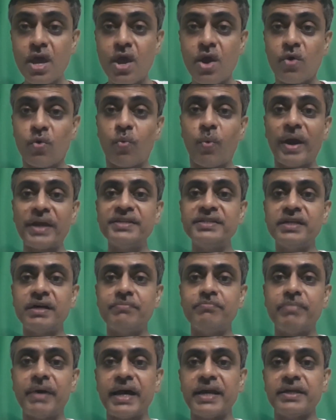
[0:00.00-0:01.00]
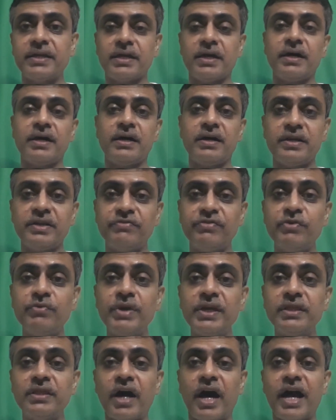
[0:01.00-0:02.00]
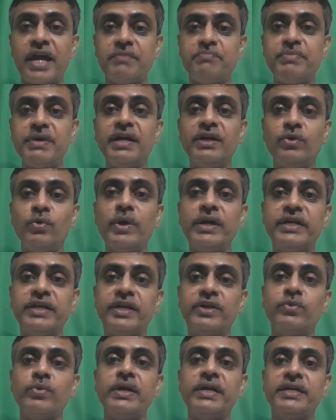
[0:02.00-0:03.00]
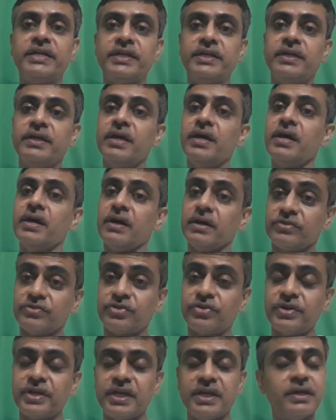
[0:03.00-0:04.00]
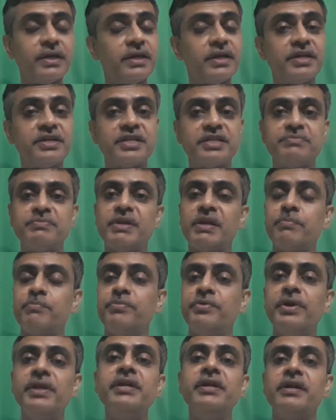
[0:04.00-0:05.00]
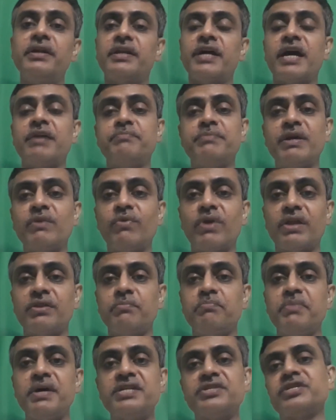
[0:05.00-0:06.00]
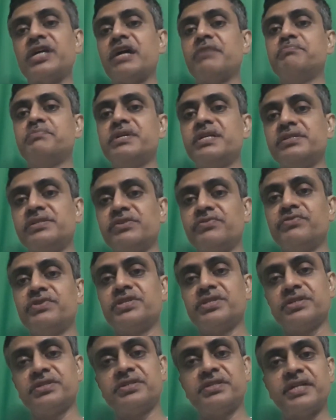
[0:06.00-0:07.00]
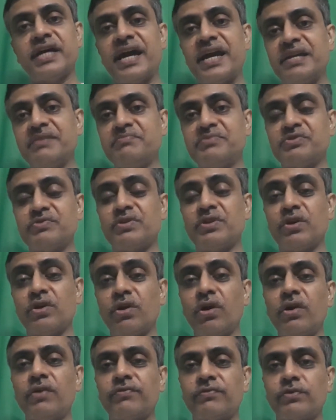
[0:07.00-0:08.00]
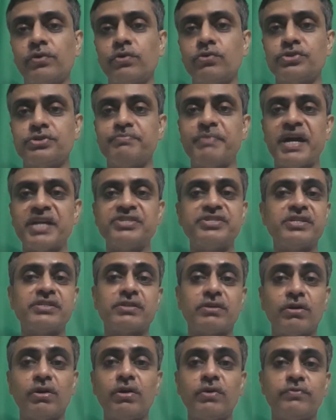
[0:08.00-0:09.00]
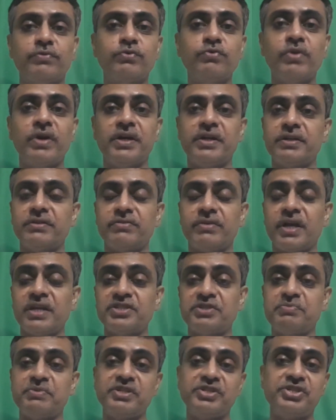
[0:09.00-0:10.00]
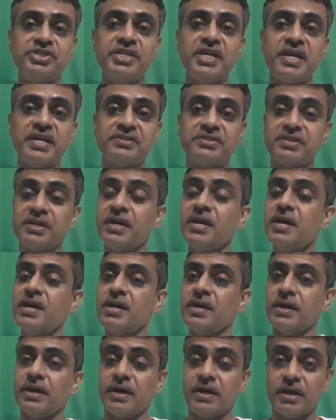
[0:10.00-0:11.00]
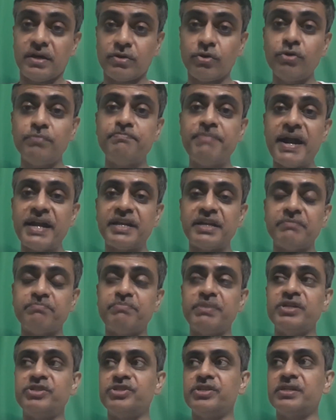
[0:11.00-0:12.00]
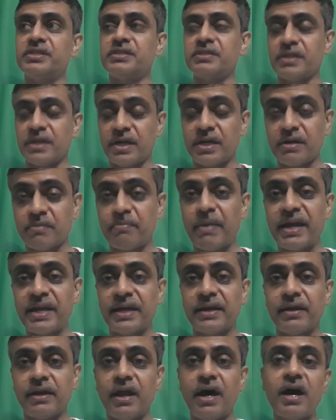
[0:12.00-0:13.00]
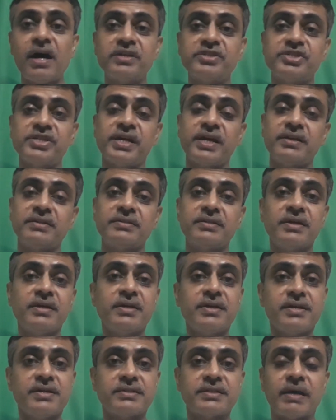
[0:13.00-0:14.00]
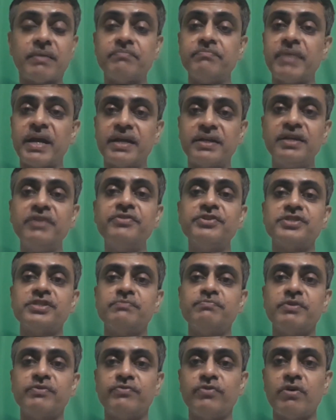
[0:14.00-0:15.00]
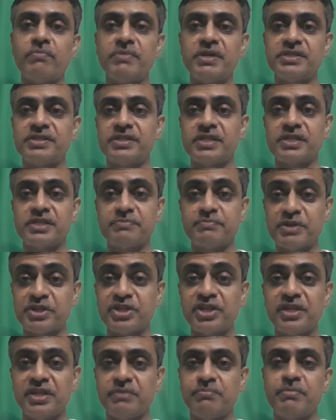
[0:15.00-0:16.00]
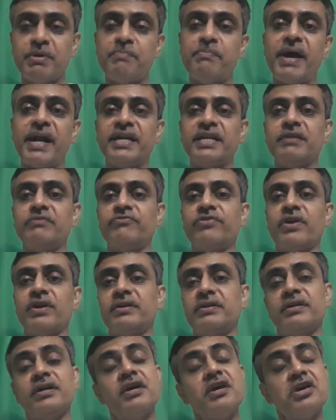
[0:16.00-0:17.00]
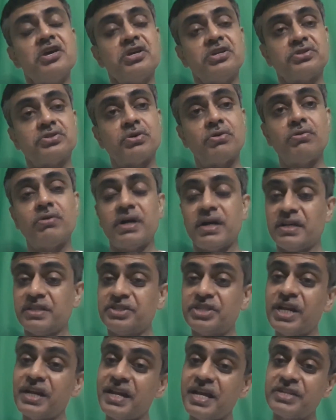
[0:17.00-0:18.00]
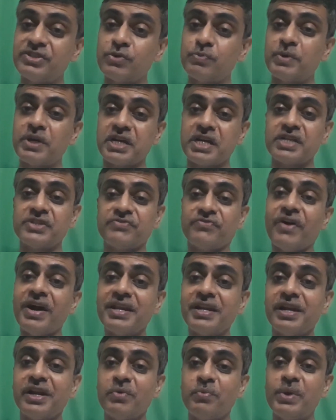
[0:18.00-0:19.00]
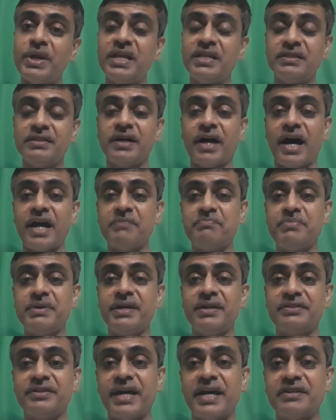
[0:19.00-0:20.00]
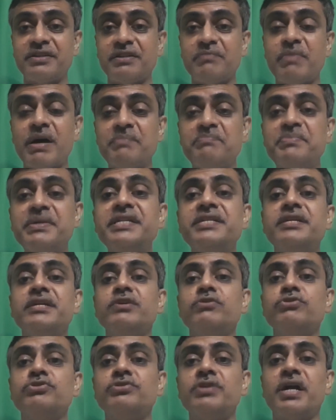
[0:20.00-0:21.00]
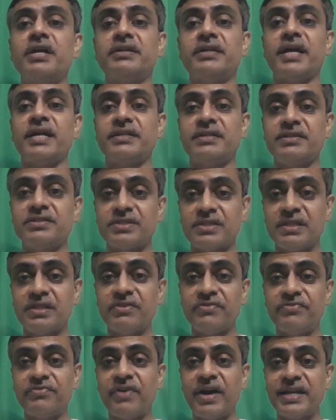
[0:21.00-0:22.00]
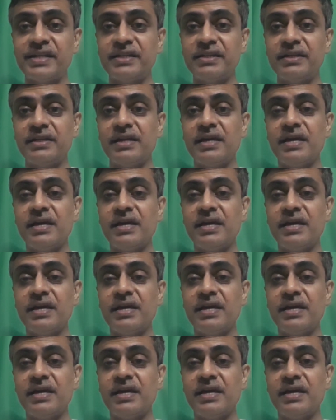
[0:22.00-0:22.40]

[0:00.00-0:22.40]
wind up by reviewing the IPL 2023. It has been a brilliant IPL, one of the best IPLs in recent times, with a lot of close matches, a lot of 200 runs being chased, good batting pitches by and large, and some magnificent performances, especially in the batting front. So Chennai Super Kings finally winning the IPL title by beating Gujarat Titans in the final,